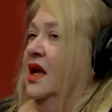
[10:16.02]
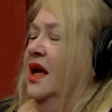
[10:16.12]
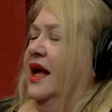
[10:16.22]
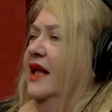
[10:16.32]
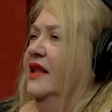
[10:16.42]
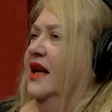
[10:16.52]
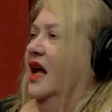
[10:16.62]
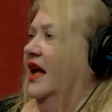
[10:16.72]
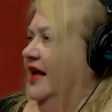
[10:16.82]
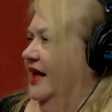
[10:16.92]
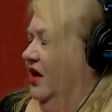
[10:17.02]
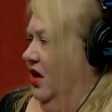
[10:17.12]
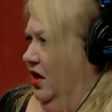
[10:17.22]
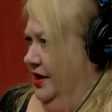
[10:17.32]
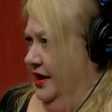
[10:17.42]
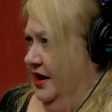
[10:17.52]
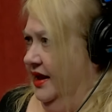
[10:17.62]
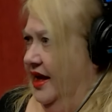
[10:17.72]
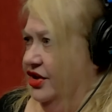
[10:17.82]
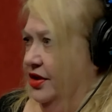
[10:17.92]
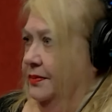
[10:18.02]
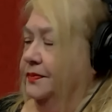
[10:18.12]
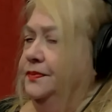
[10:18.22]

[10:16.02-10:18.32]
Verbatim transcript: And then I had a haunted collection,